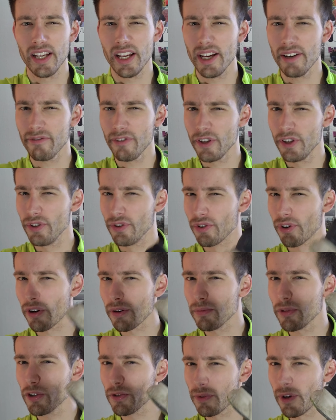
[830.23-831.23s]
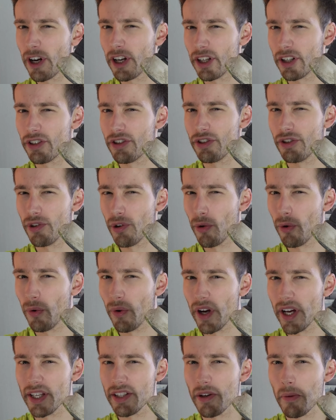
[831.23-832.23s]
If a normal running
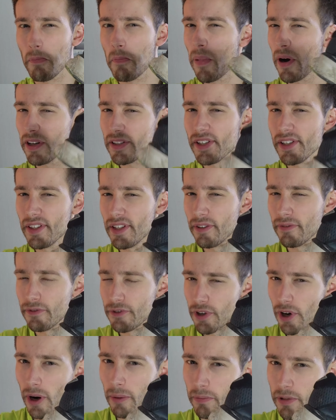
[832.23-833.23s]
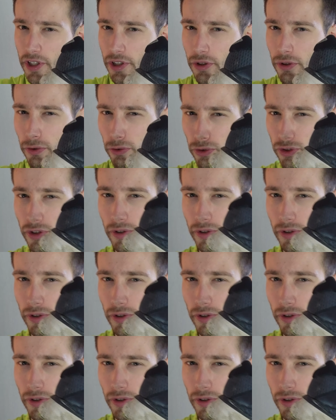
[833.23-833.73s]
shoe is a positive drop shoe,